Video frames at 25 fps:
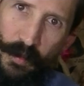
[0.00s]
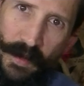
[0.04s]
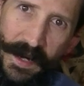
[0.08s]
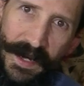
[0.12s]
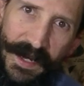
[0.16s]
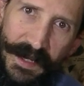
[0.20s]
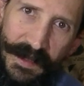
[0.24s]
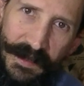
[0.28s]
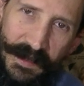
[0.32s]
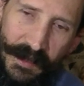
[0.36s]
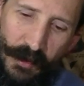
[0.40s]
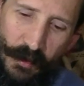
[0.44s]
right
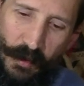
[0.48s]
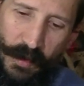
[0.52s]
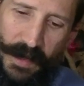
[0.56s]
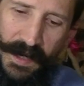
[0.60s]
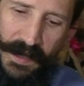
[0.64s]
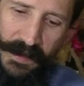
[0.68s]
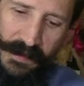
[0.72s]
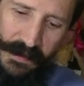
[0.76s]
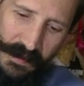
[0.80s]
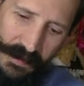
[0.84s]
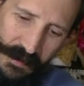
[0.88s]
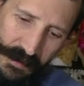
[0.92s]
at the
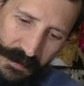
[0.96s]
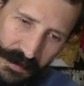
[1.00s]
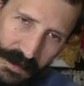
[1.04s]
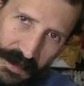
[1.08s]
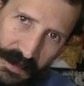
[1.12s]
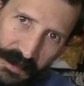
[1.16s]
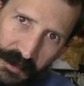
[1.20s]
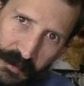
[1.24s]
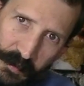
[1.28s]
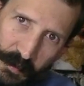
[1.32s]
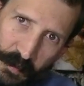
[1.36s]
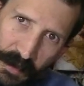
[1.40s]
cracks,
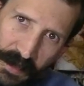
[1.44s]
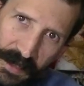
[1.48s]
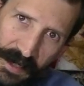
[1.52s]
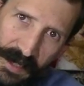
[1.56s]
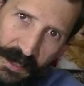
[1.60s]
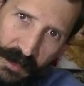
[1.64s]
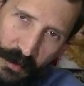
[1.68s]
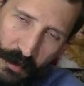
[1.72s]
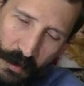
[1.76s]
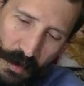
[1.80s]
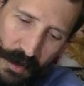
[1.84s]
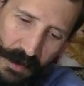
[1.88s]
instead spray
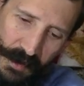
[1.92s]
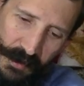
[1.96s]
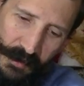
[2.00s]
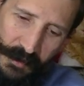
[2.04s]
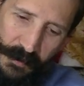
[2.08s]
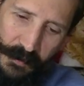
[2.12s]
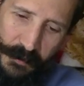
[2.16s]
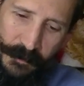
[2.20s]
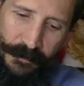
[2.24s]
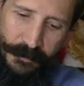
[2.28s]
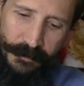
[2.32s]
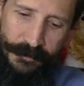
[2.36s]
across.